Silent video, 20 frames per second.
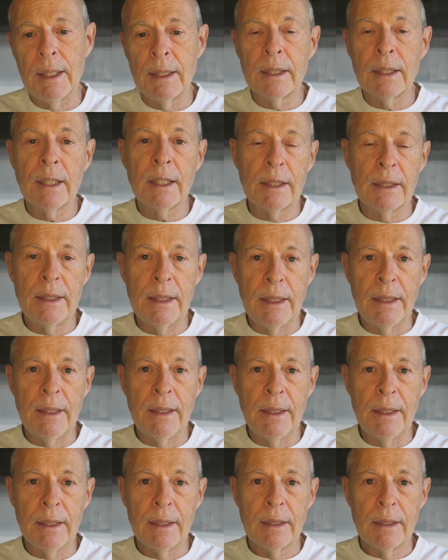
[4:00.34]
and
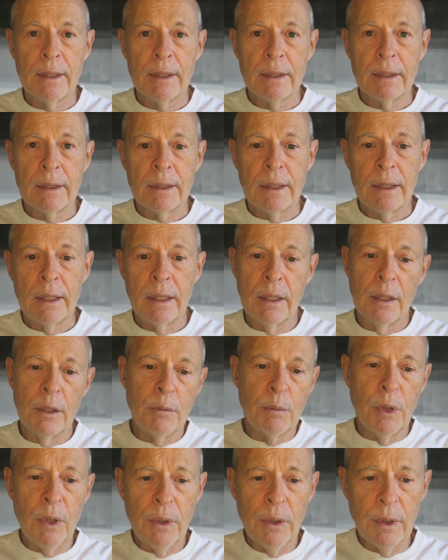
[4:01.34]
clean and
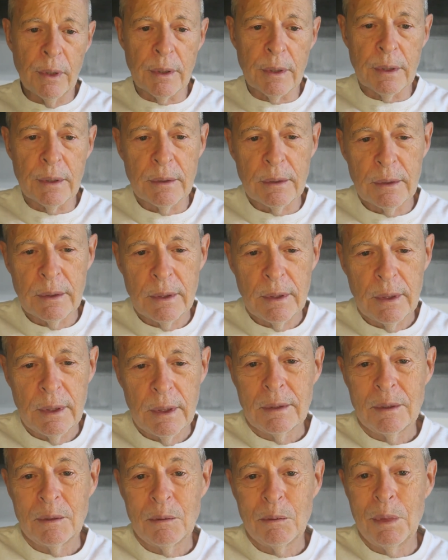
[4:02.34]
unburdened.
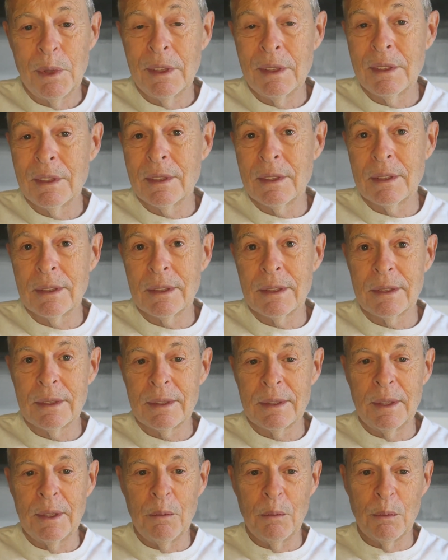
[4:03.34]
But
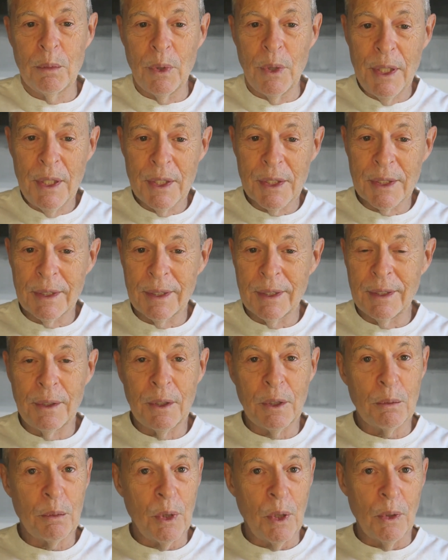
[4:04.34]
embracing
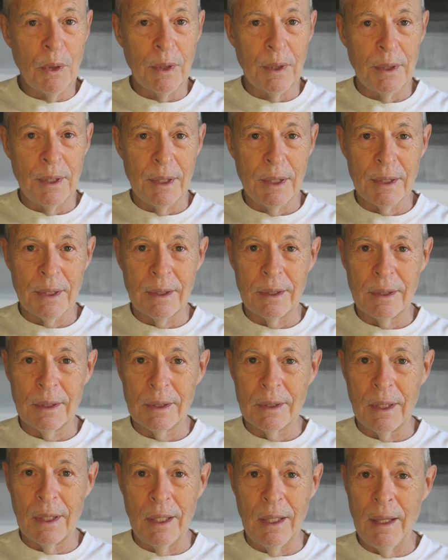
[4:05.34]
your brokenness
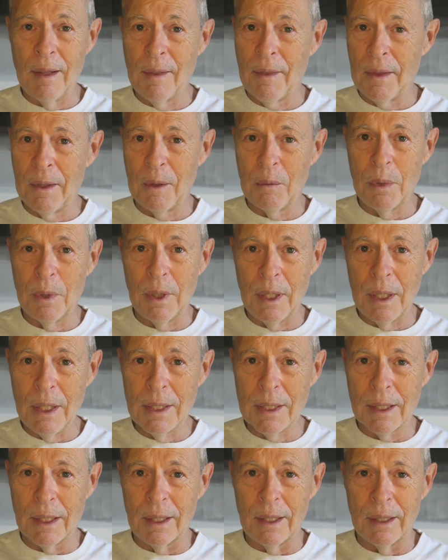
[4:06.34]
is anything but
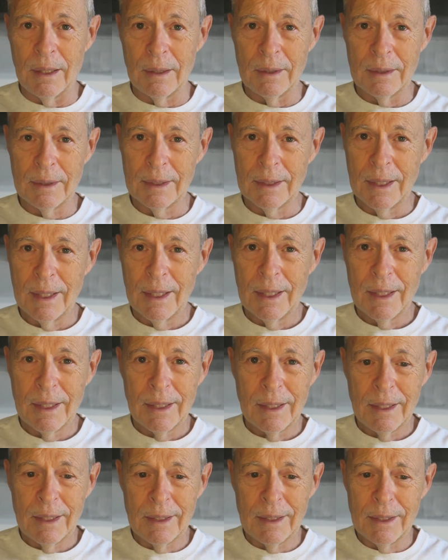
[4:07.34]
easy.
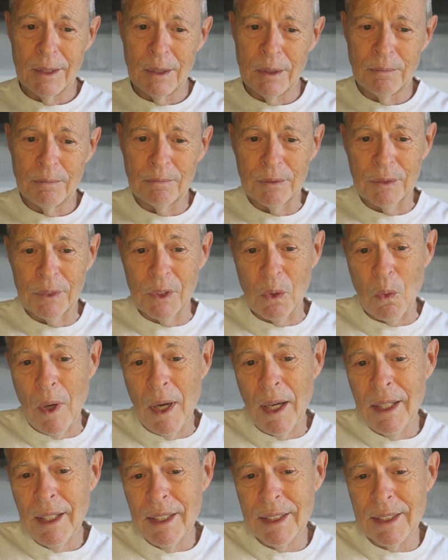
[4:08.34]
So
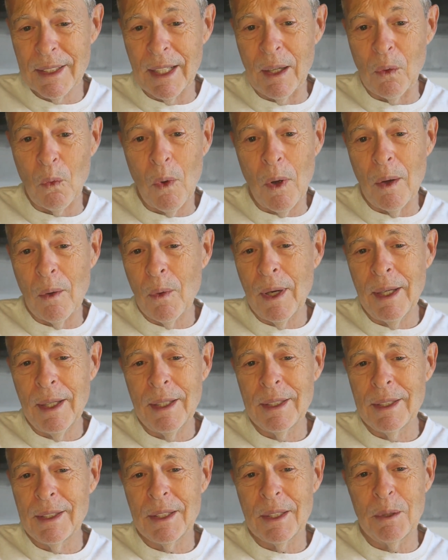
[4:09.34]
why is that? Why
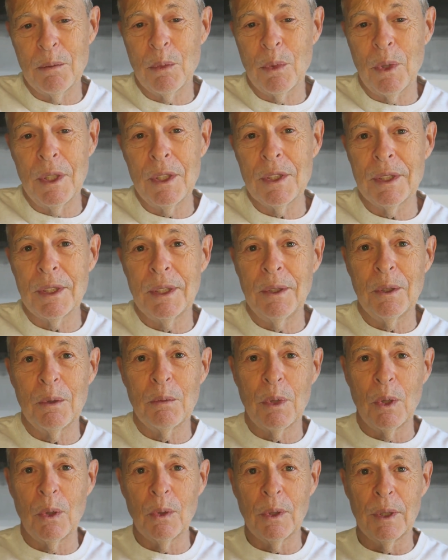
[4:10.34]
is embracing your
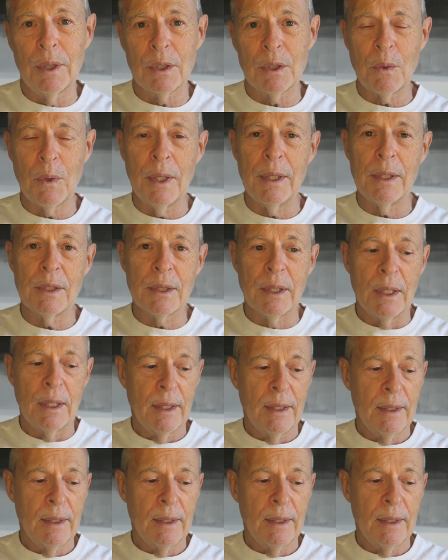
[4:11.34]
brokenness? Why is